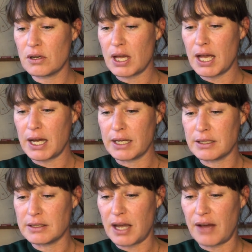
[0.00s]

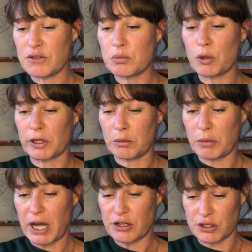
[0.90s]
and having more
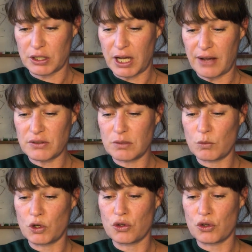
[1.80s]
compassion, having
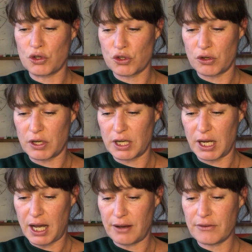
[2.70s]
more nurturing,
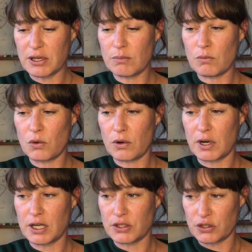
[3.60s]
having
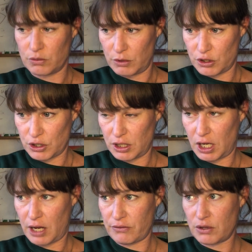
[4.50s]
more intuition,
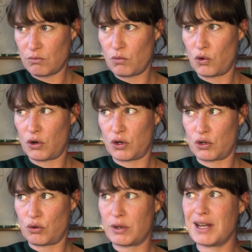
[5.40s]
having more
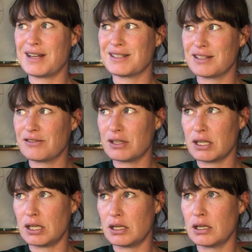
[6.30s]

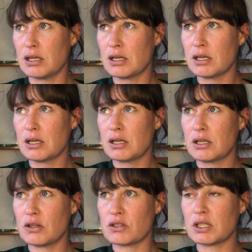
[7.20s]
creativity.
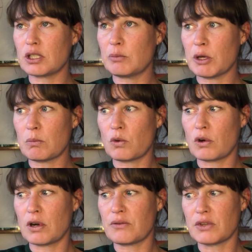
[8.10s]
There's a little bit
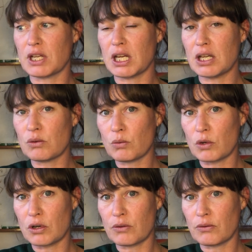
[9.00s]
more of an
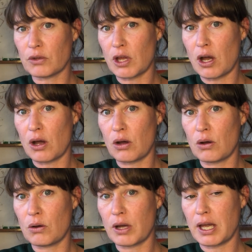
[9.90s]
inward flow,